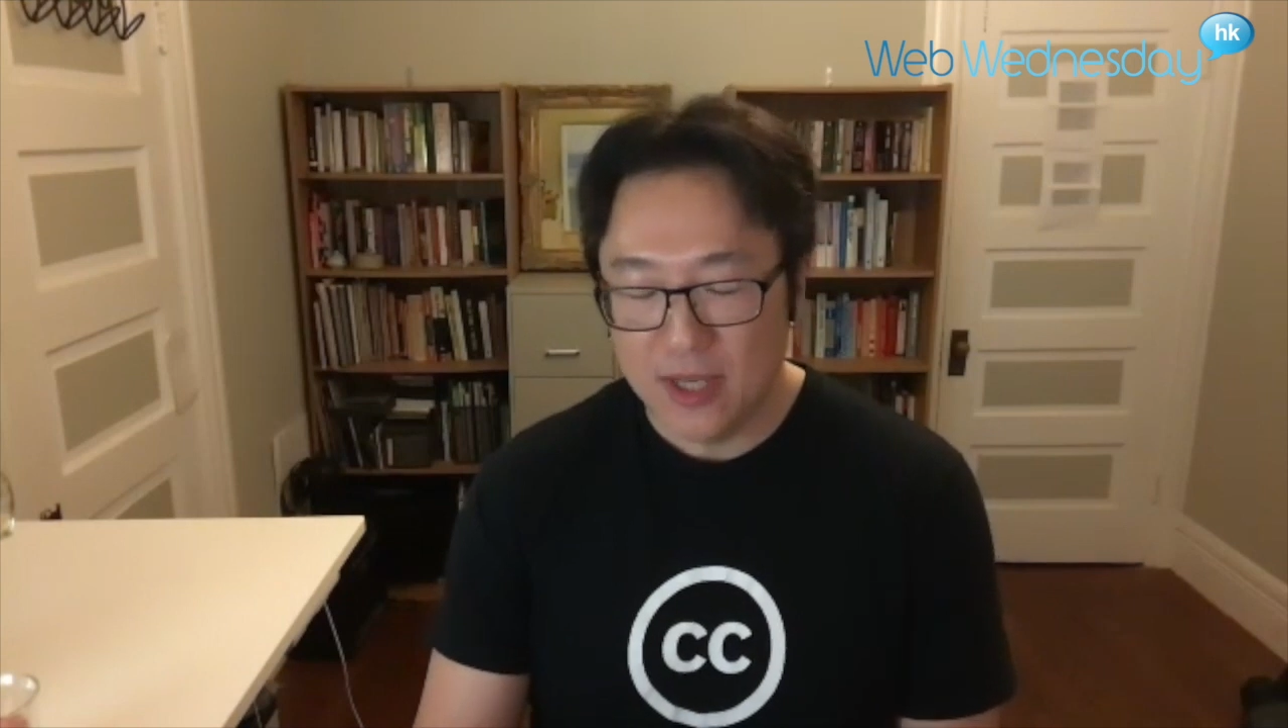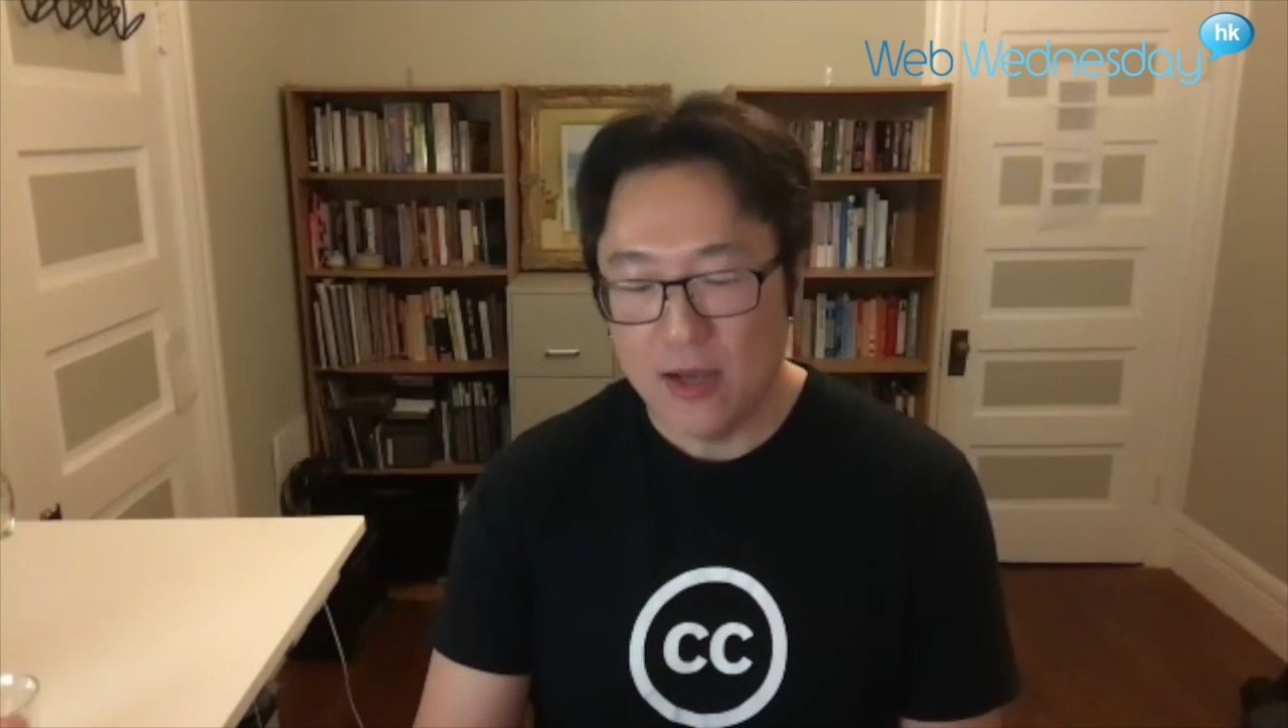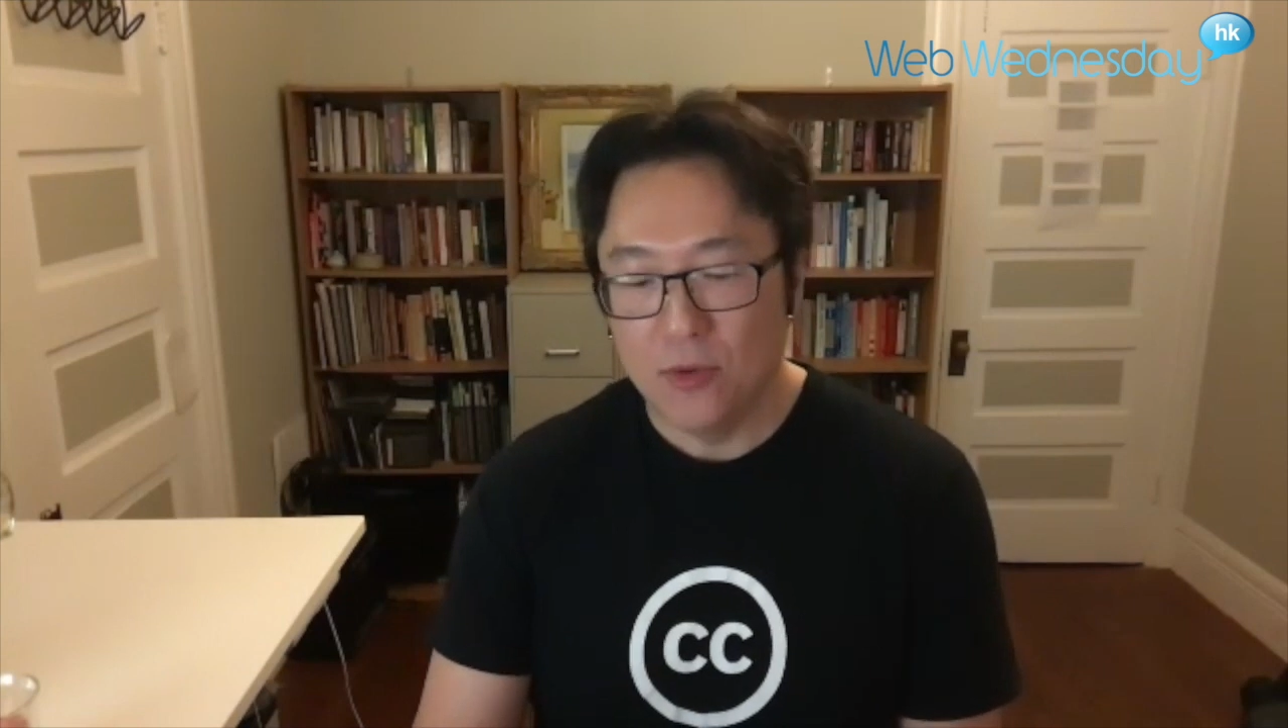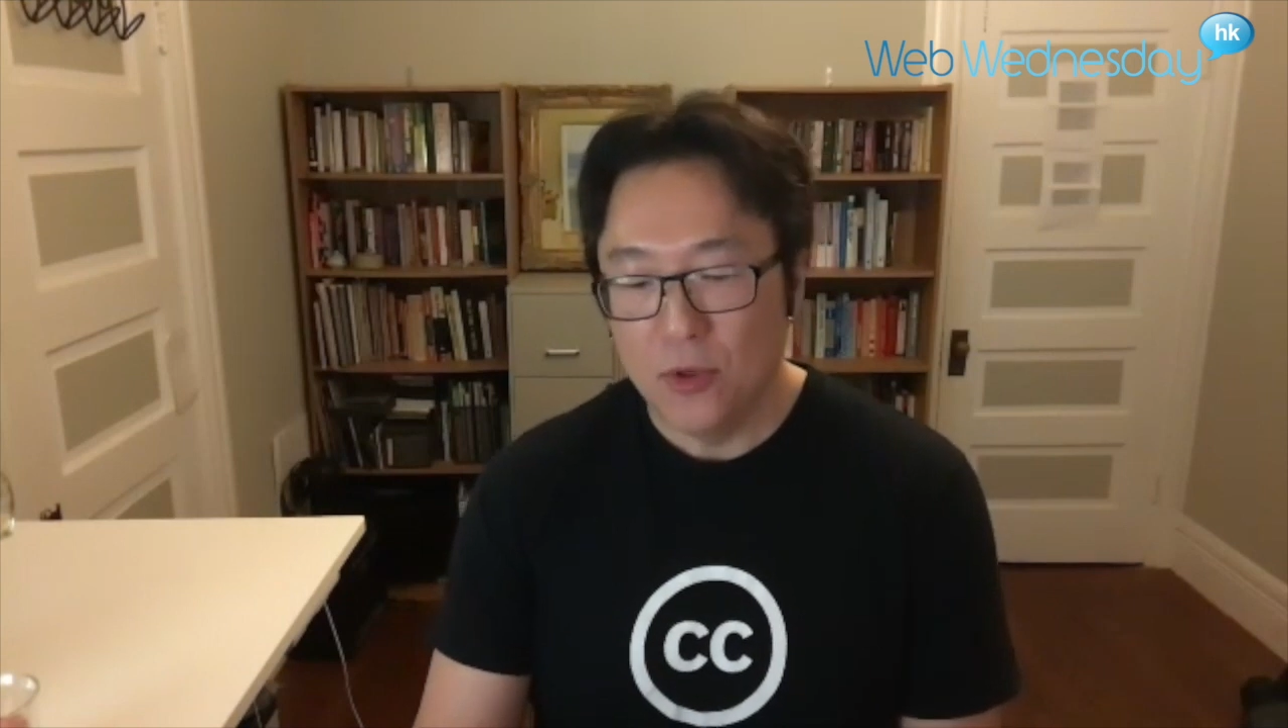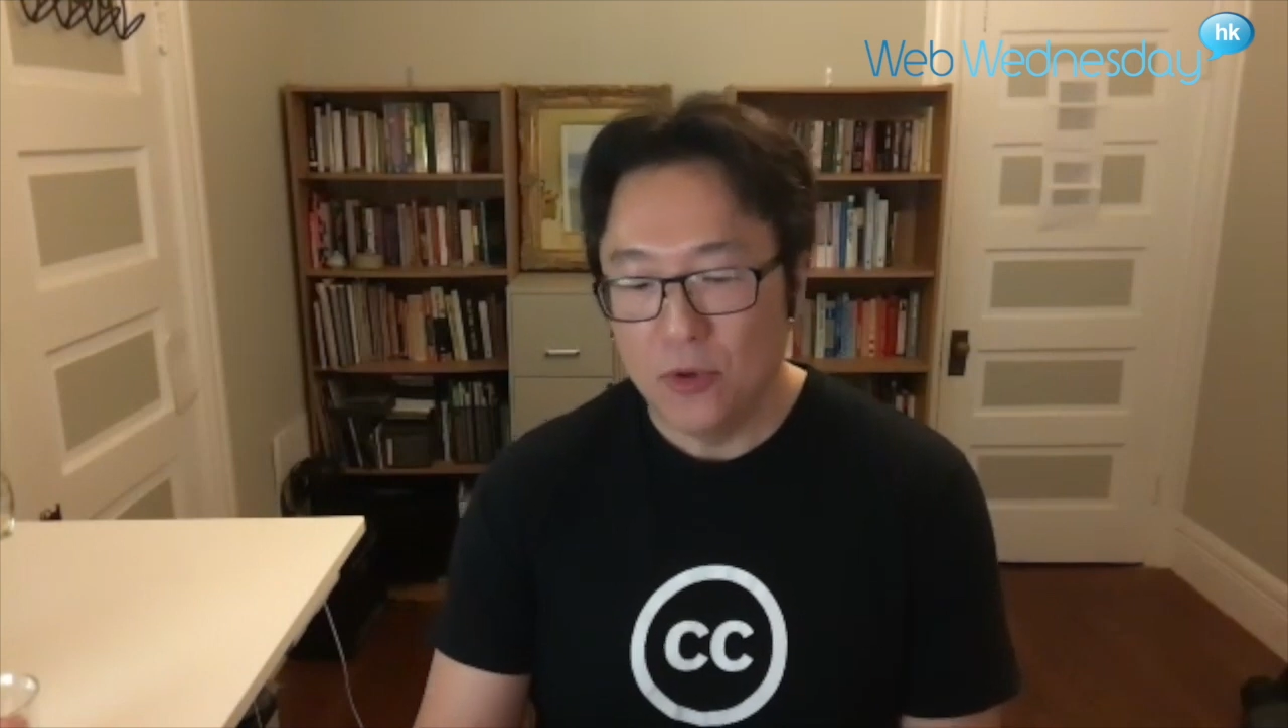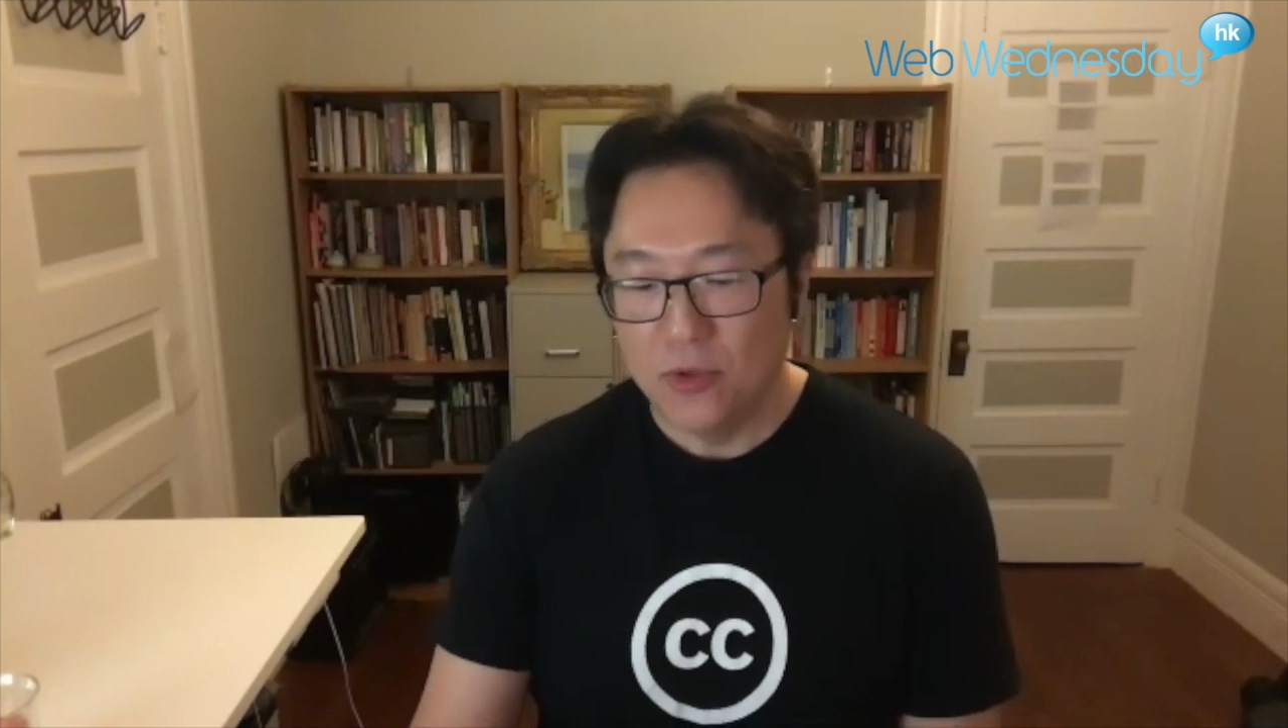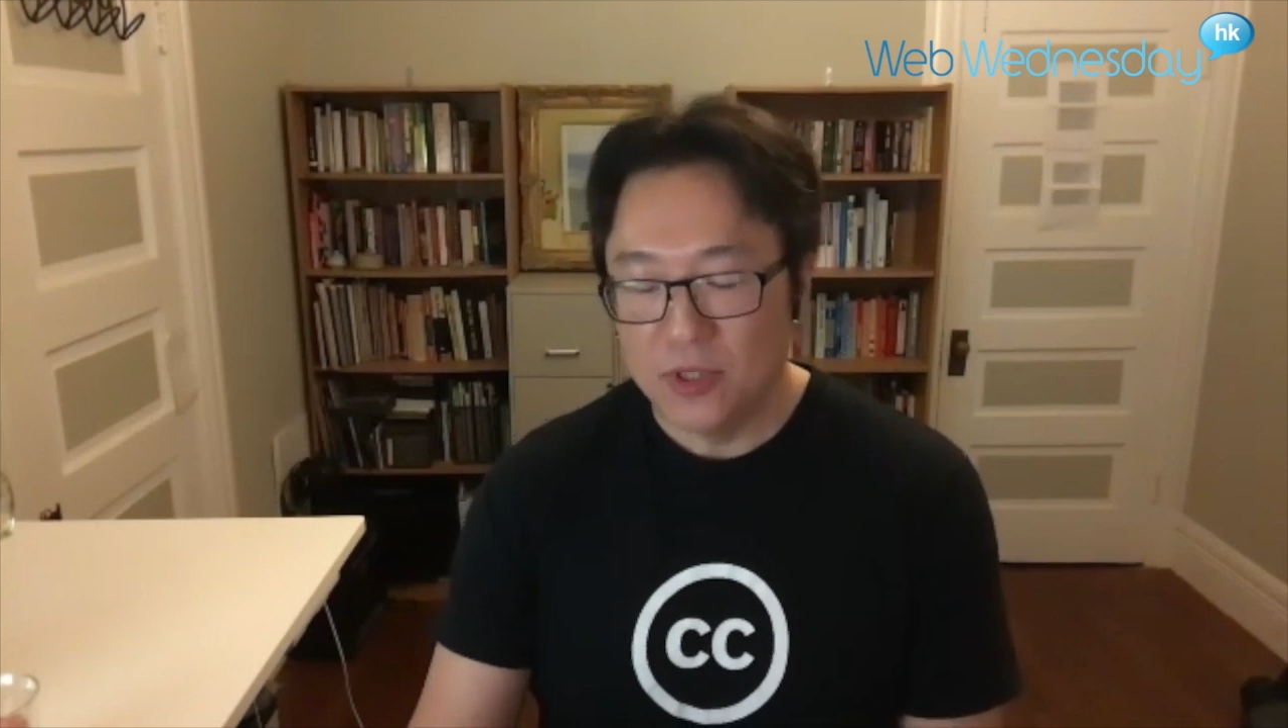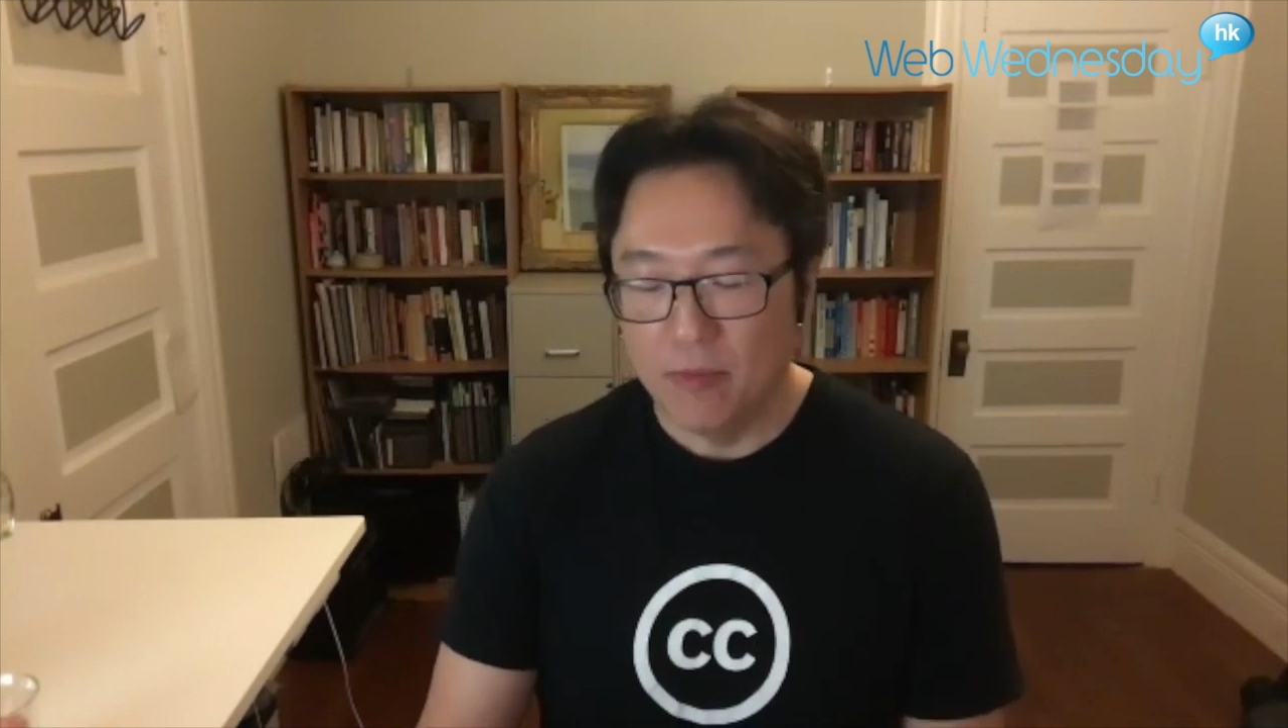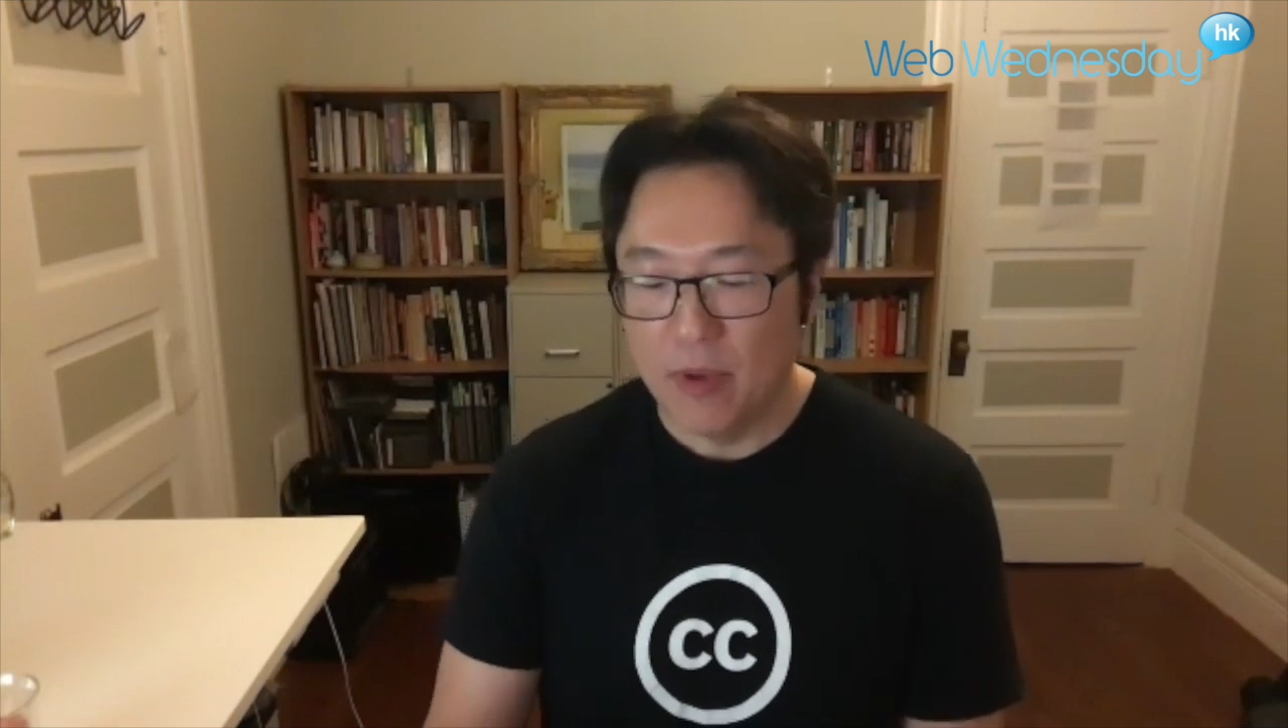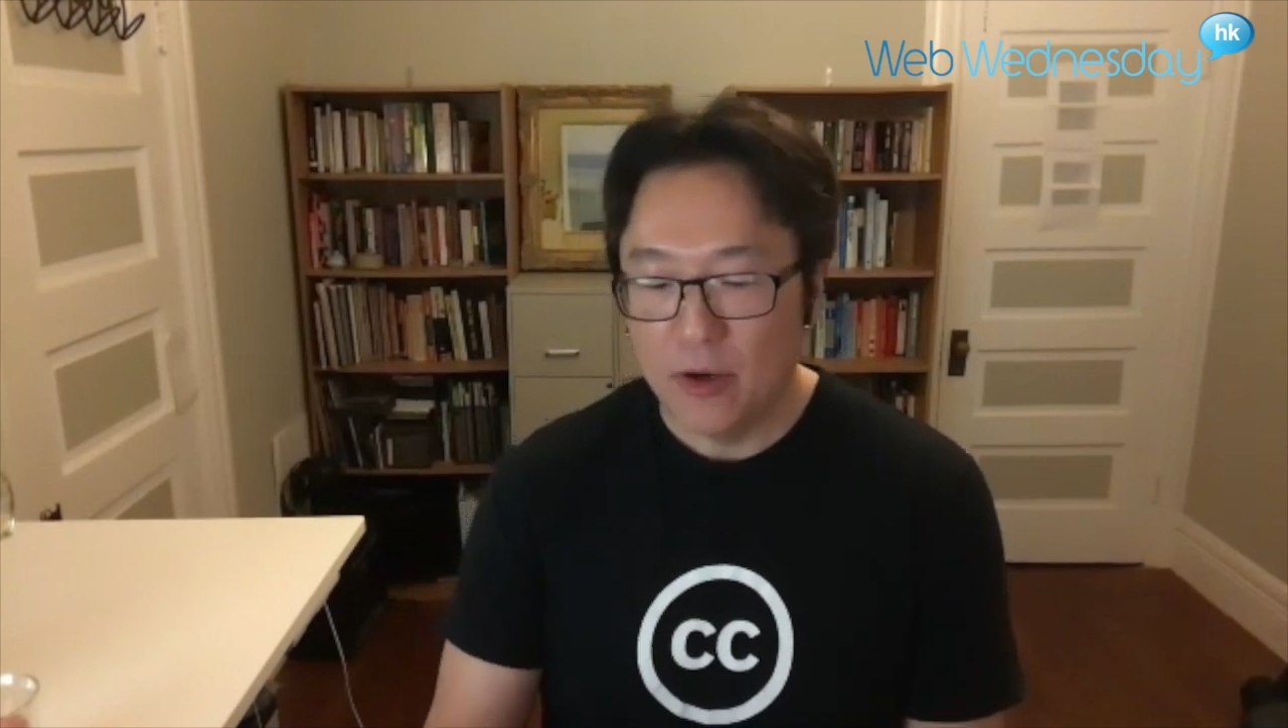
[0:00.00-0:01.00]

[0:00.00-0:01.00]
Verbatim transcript: downloads and